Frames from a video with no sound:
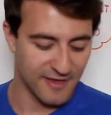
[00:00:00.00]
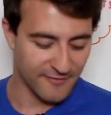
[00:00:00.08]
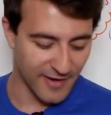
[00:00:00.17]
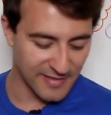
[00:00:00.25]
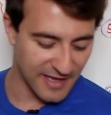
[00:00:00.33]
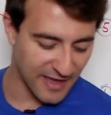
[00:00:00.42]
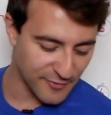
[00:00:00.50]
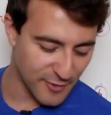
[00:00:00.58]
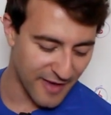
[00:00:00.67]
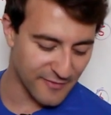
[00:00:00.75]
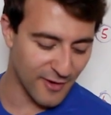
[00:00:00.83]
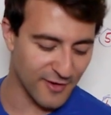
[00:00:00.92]
Finally, if you
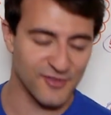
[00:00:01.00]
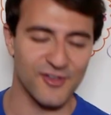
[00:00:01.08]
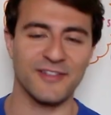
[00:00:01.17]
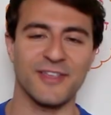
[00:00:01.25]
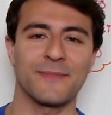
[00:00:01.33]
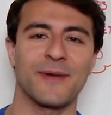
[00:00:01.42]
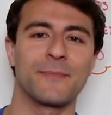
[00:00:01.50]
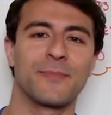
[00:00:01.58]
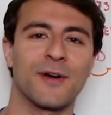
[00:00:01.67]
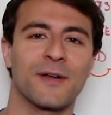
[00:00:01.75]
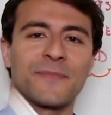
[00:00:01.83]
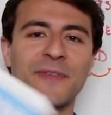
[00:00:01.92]
haven't already checked out my
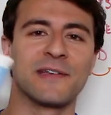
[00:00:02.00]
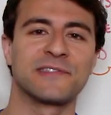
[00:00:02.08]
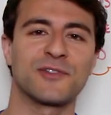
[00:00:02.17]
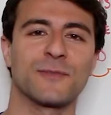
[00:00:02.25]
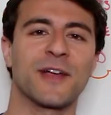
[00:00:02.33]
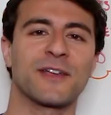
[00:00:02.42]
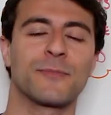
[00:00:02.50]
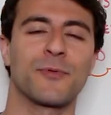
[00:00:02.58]
book, Swim Like a